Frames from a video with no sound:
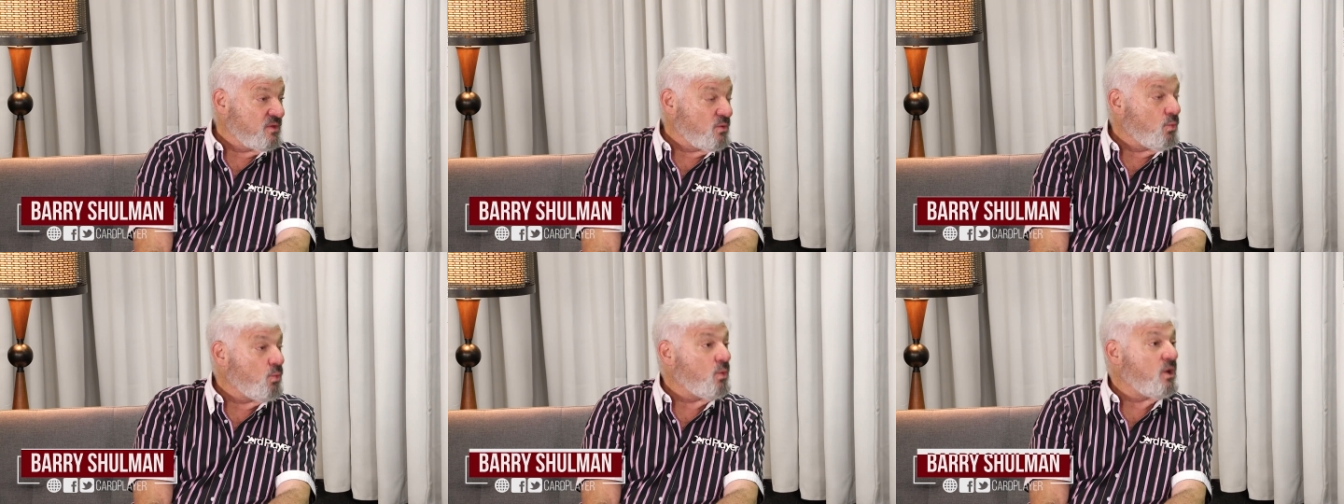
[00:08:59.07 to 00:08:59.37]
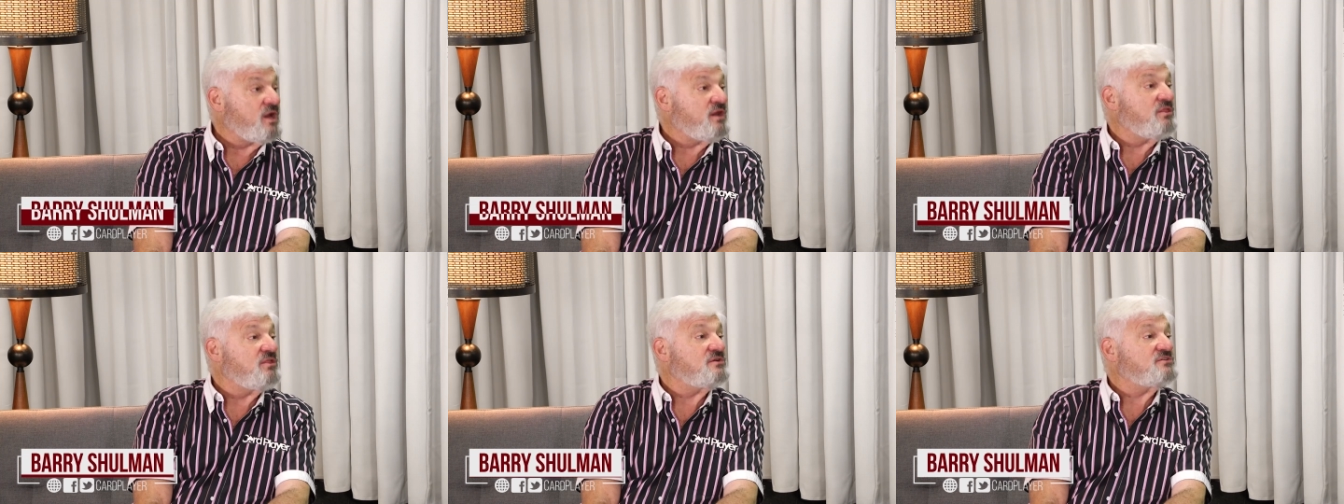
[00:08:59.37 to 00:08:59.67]

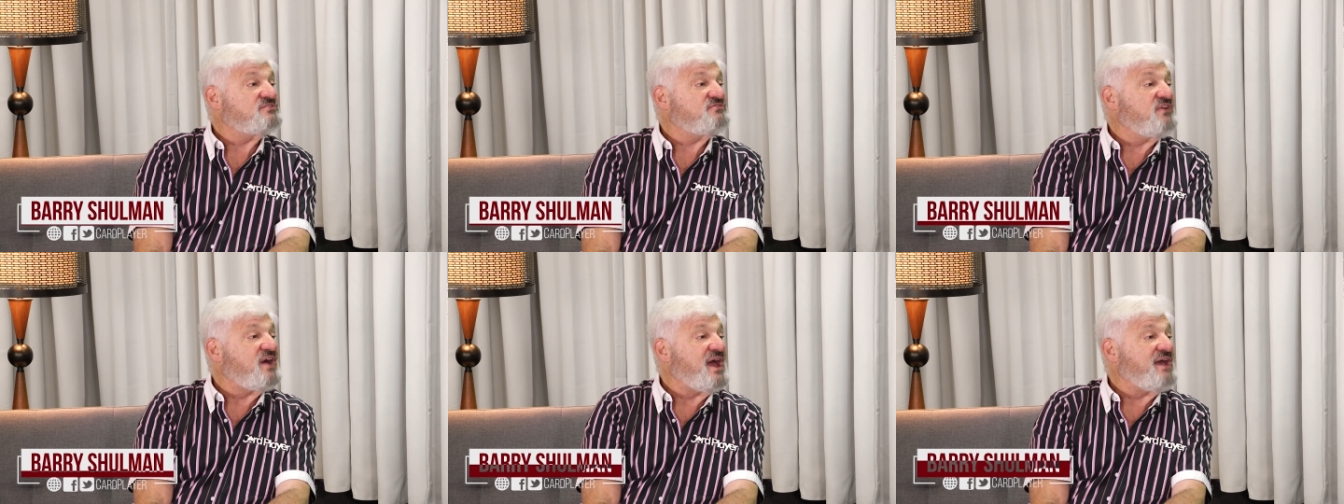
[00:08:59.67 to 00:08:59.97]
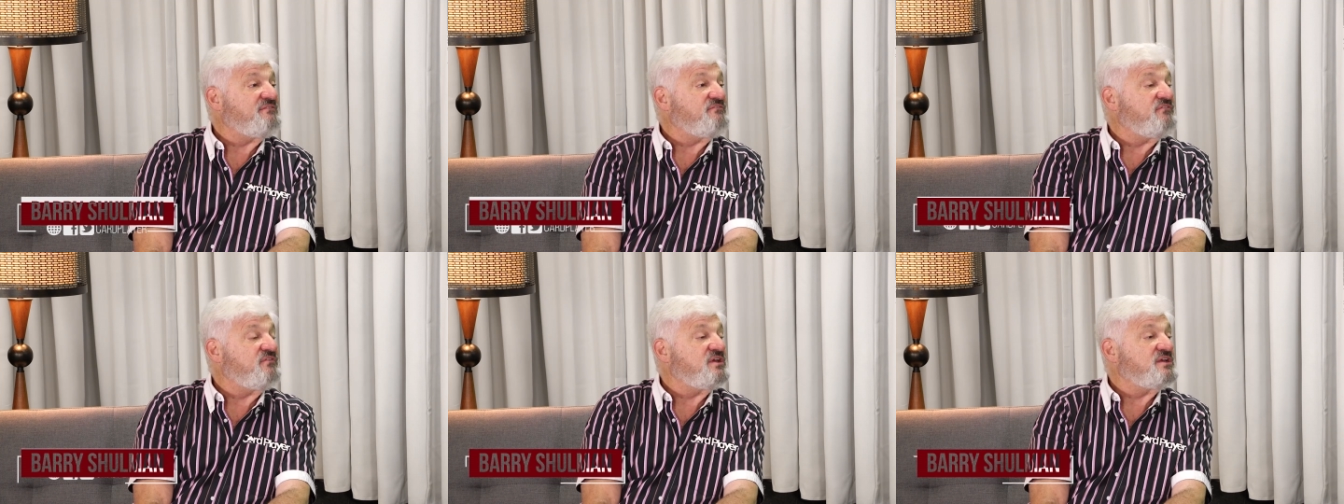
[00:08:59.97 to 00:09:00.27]
One of those
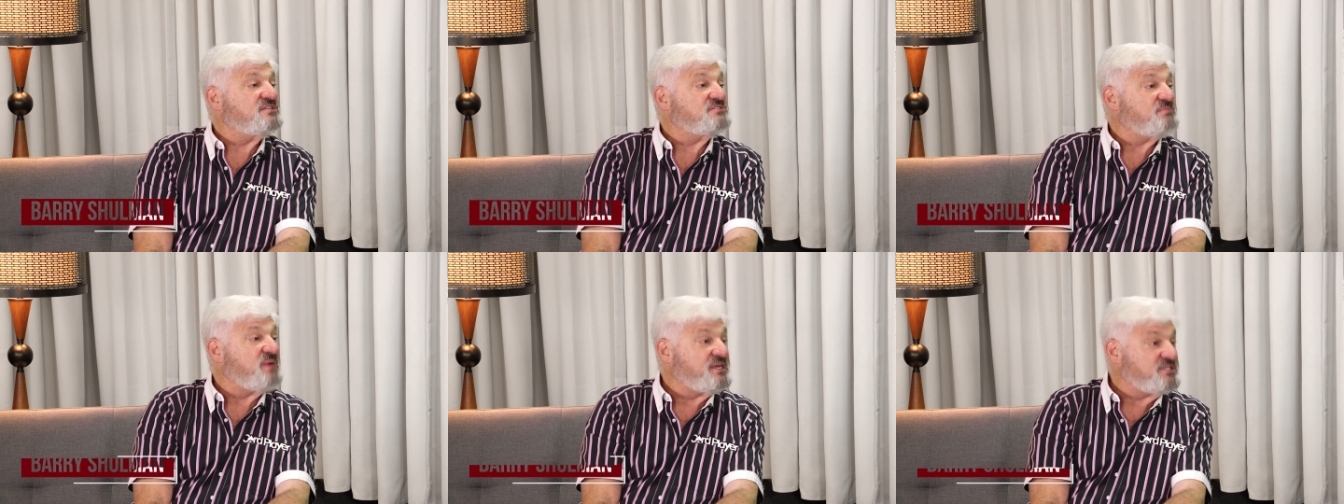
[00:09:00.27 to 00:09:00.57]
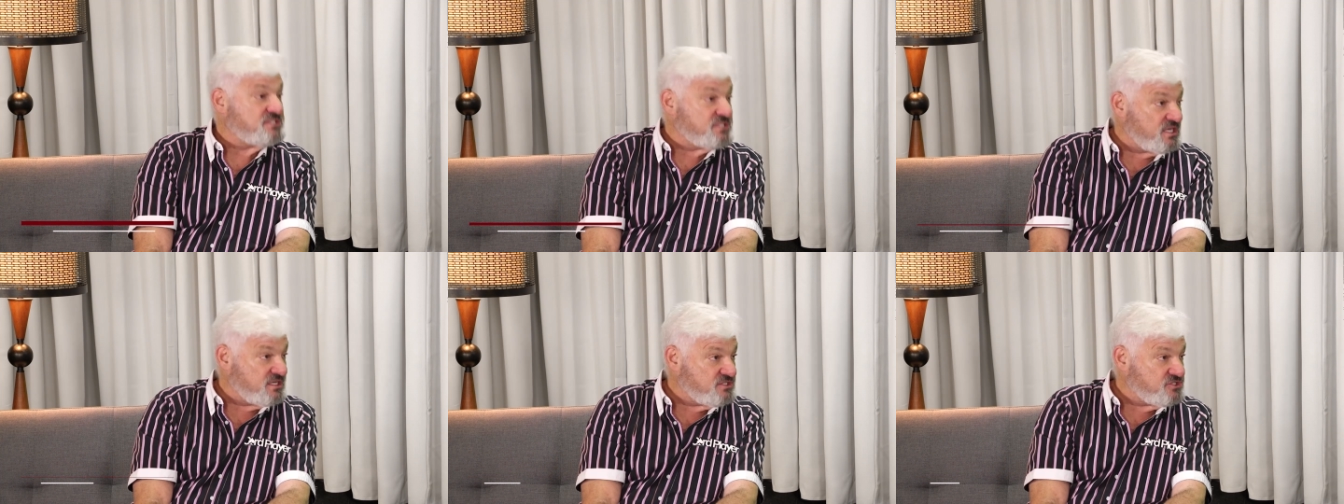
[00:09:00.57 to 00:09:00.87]
5 is my
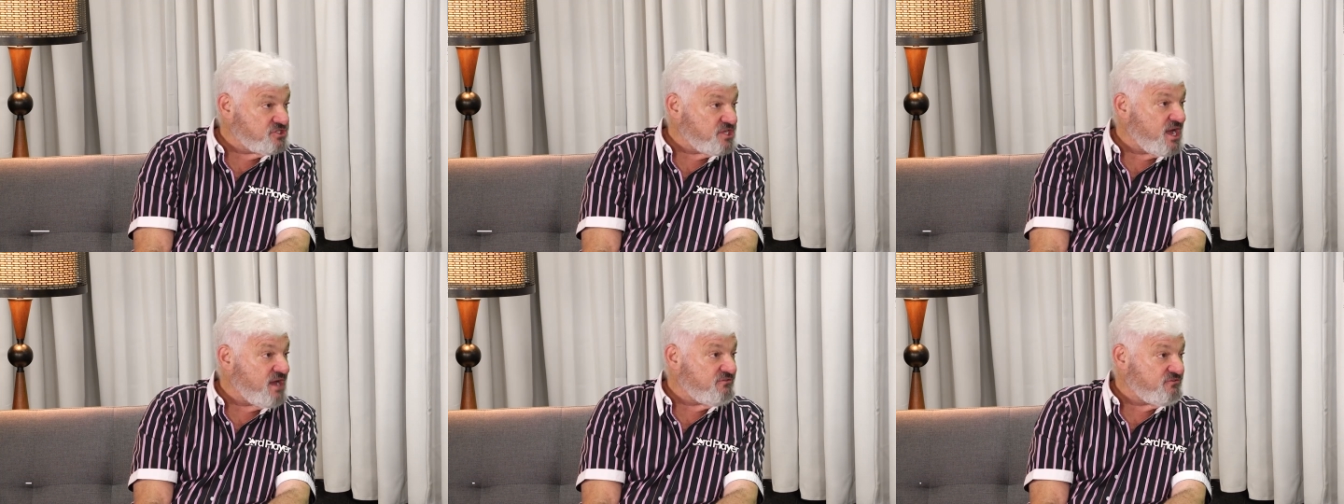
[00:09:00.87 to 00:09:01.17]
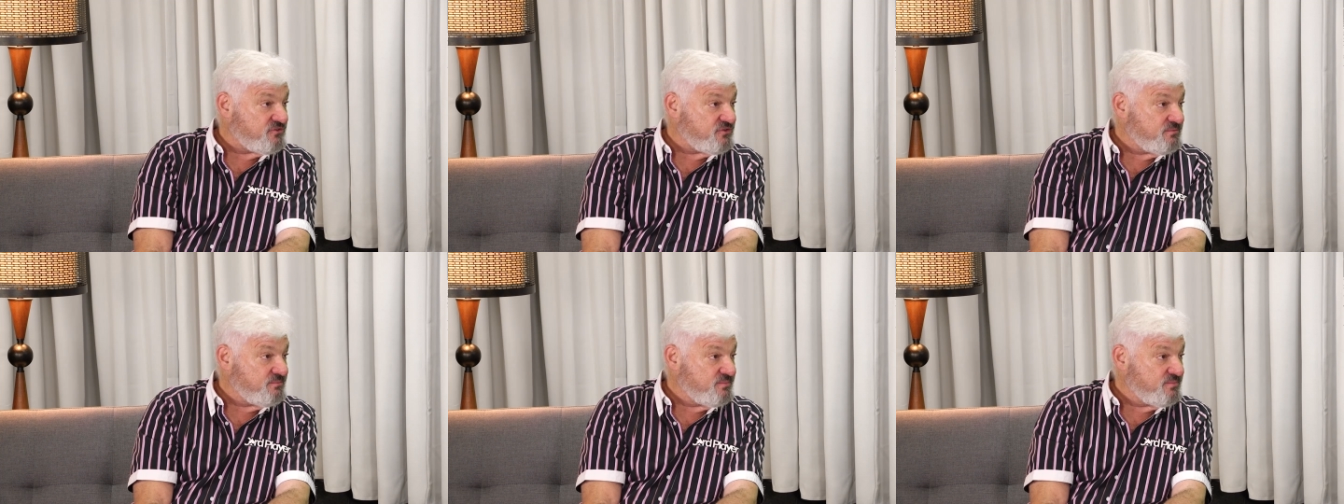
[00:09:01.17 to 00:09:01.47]
son,
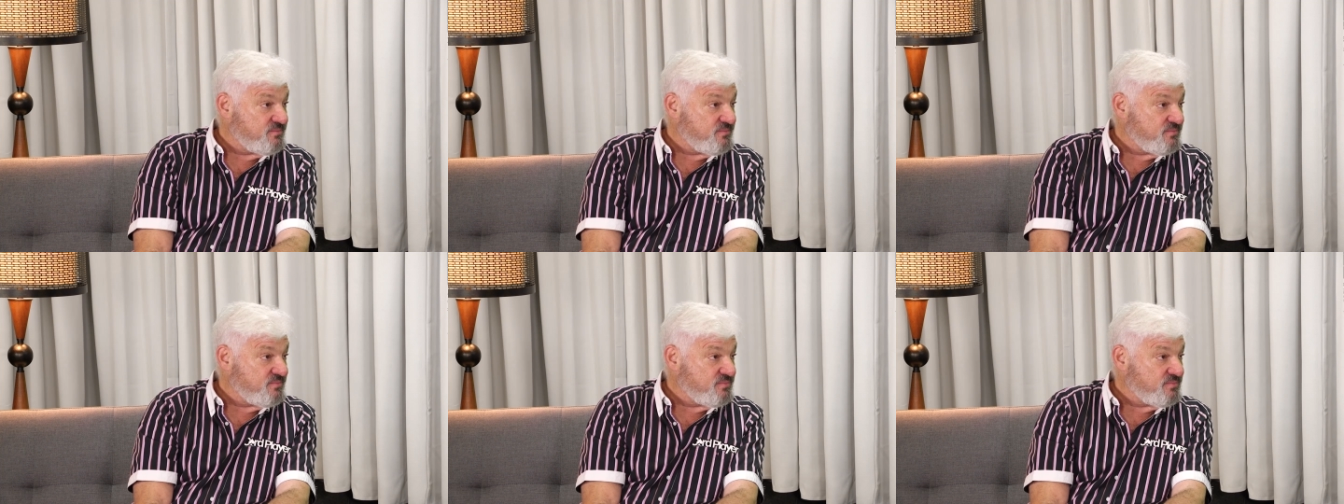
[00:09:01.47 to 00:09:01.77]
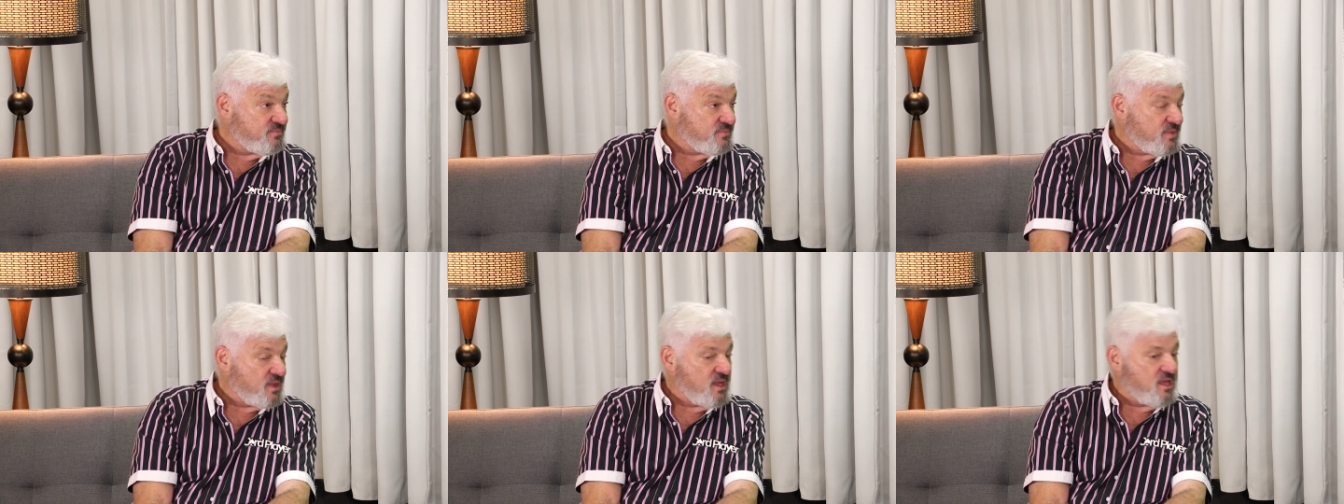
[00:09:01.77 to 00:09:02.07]
Jeff.
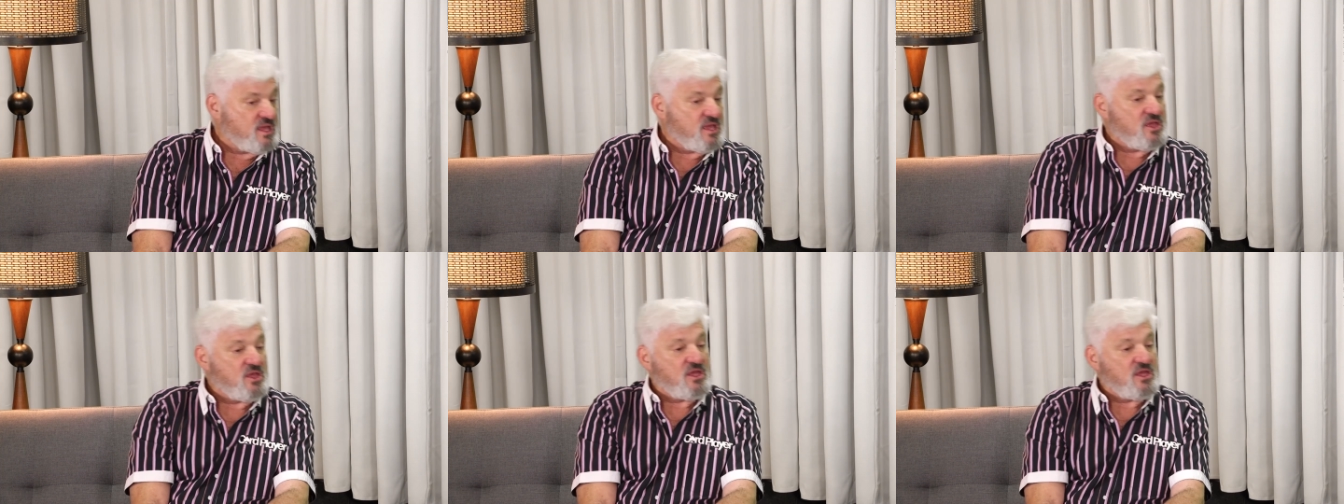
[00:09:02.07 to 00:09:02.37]
Mm-hmm.